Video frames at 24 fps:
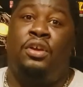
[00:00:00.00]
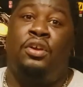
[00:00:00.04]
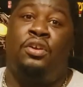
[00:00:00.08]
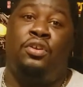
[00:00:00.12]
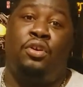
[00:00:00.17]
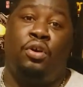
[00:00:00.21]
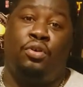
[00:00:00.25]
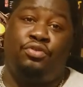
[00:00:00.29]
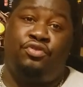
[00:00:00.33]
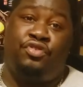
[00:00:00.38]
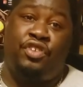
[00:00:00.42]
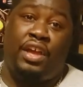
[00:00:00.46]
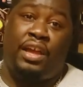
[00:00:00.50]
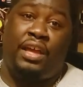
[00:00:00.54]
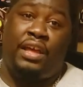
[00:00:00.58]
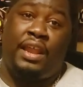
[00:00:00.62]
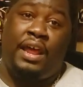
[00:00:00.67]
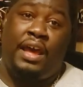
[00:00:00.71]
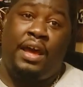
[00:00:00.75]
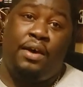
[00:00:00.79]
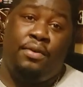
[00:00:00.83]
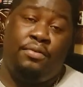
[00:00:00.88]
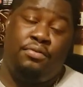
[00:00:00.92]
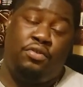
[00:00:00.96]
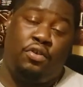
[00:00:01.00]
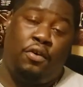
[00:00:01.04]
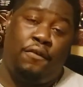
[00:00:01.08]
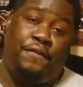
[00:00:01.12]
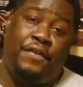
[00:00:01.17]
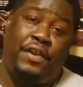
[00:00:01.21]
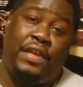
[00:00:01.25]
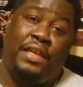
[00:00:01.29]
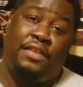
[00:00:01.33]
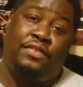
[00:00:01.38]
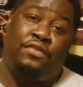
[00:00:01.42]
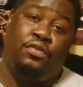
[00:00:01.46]
Go check it out. Don't
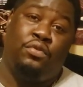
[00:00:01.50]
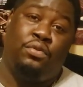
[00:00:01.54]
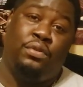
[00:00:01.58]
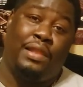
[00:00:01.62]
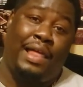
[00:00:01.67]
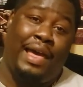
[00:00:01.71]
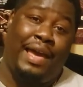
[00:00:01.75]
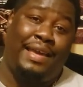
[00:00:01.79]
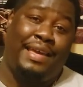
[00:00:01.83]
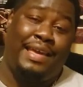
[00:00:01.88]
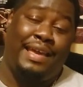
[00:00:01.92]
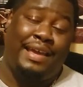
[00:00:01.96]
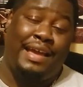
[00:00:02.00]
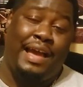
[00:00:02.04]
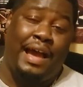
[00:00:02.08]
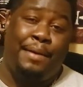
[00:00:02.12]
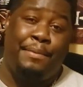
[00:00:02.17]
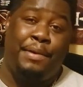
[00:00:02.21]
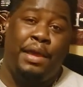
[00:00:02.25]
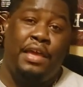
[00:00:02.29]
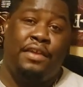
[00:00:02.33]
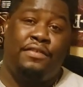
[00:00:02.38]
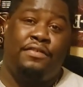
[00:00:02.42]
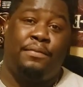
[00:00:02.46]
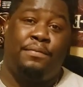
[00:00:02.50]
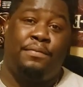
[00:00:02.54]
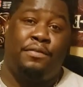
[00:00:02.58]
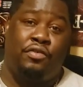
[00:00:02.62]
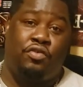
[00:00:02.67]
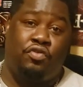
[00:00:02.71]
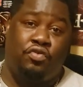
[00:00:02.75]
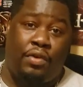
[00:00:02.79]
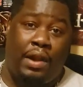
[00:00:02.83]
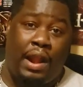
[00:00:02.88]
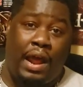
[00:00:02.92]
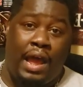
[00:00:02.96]
forget to like, comment, and
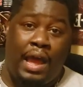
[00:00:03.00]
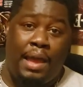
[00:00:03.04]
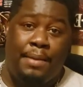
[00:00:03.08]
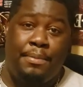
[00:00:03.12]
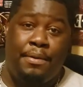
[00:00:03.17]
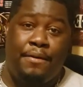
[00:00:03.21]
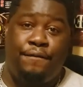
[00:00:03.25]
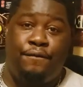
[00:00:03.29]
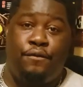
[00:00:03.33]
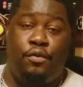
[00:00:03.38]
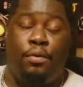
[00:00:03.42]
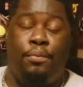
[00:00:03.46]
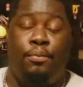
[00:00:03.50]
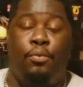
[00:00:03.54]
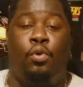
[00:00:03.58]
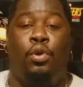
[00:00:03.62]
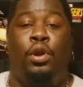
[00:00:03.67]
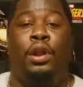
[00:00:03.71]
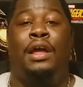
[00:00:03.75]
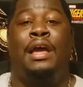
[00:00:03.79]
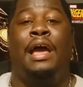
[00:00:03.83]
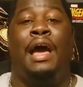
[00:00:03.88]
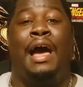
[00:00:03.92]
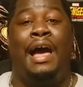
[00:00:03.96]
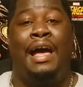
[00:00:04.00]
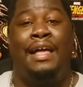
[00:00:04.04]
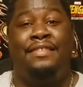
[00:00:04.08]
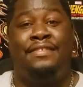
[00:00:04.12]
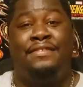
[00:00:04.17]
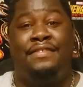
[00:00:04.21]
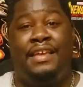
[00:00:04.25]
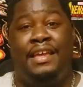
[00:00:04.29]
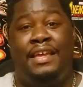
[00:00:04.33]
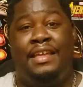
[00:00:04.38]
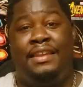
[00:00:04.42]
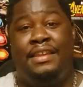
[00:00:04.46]
subscribe for more
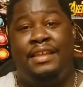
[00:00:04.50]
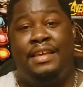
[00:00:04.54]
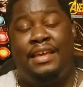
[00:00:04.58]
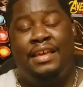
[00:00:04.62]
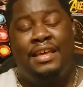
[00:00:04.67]
content.